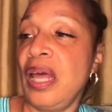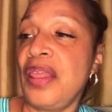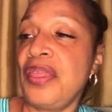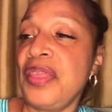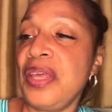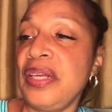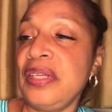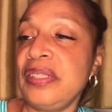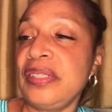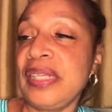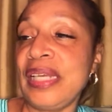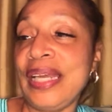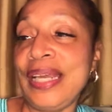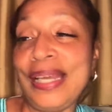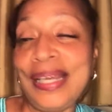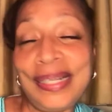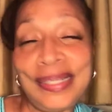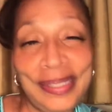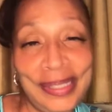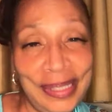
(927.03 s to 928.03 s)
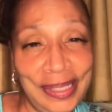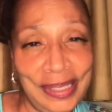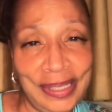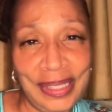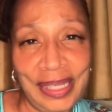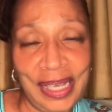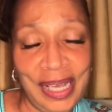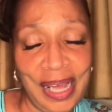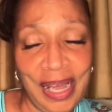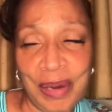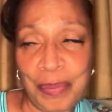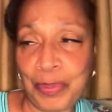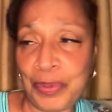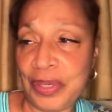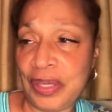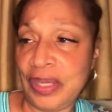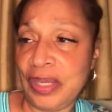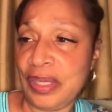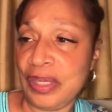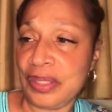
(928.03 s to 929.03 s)
that is instantly
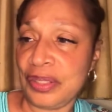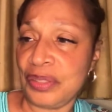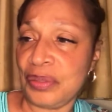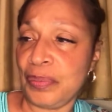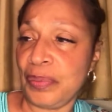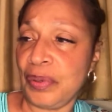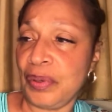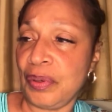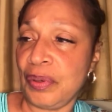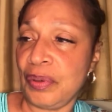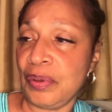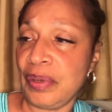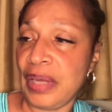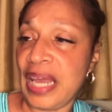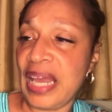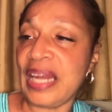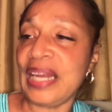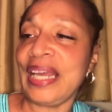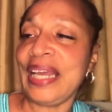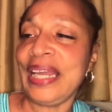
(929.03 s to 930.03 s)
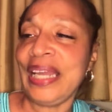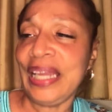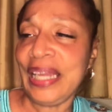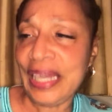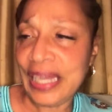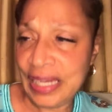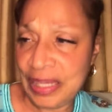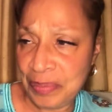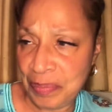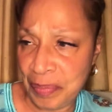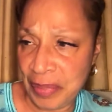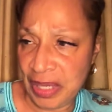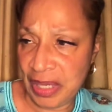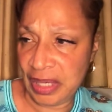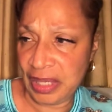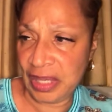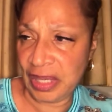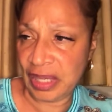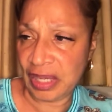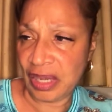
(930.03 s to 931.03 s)
comprehensible and a hidden
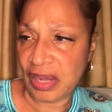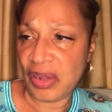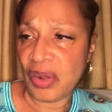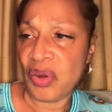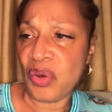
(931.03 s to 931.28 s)
meaning